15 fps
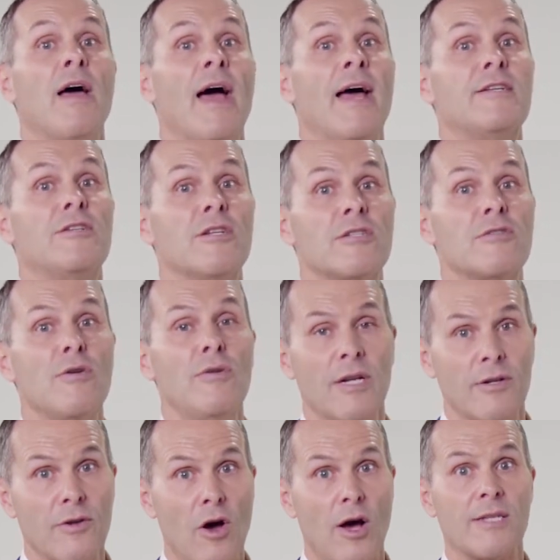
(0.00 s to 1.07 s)
And just do
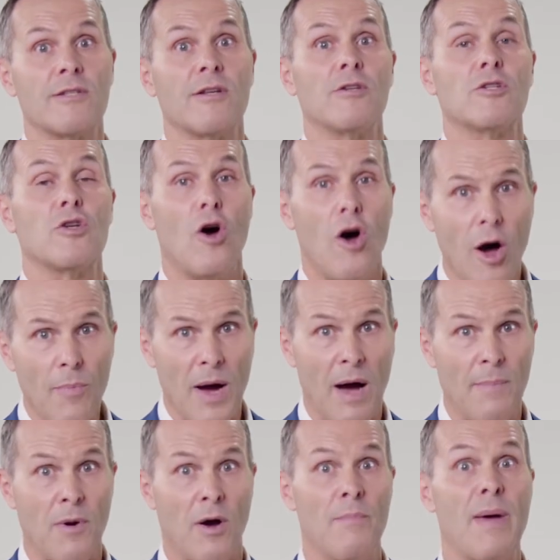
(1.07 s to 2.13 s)
a nice little top
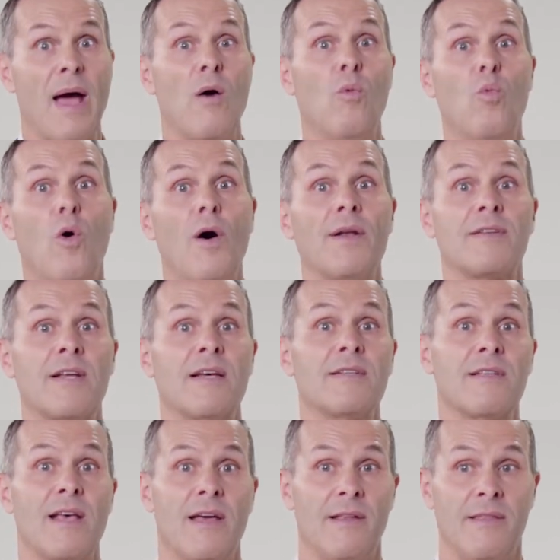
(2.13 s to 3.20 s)
up about what does
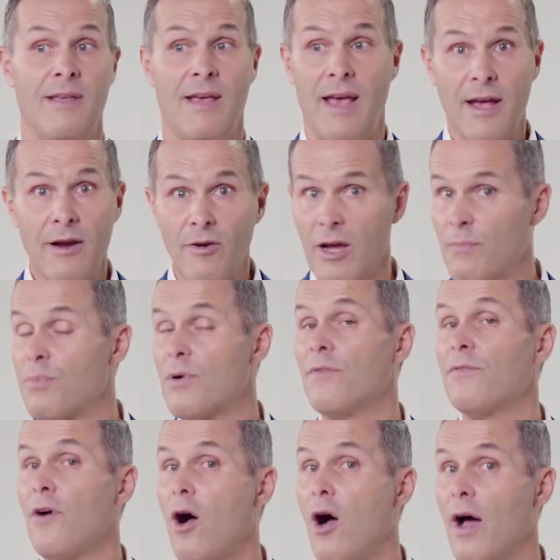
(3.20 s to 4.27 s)
the area
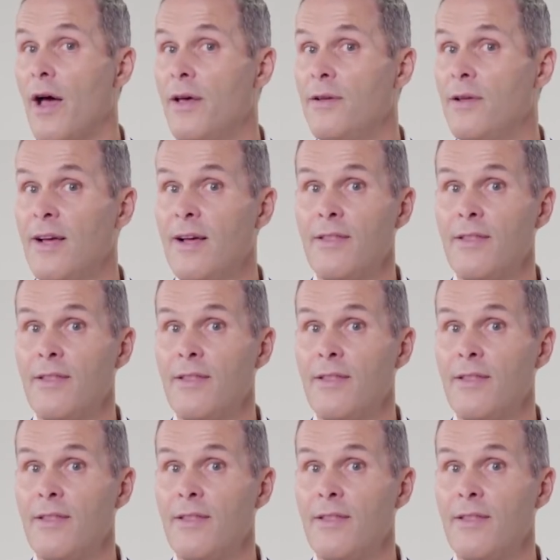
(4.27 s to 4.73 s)
provide